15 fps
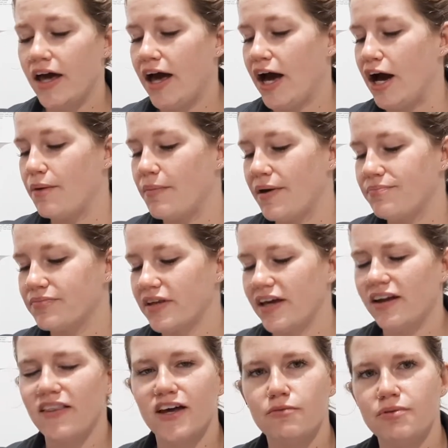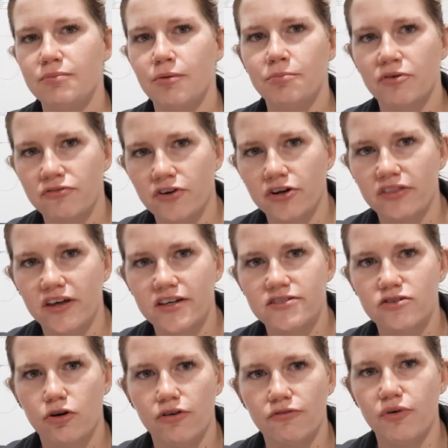and a lot of people prefer this
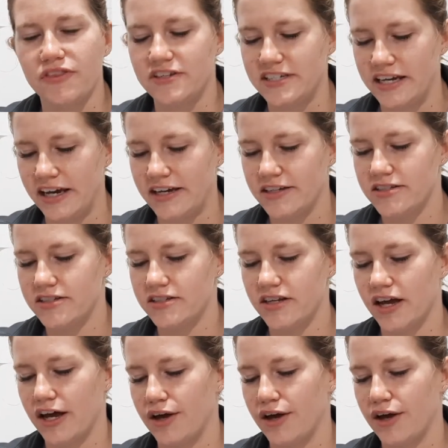with taste.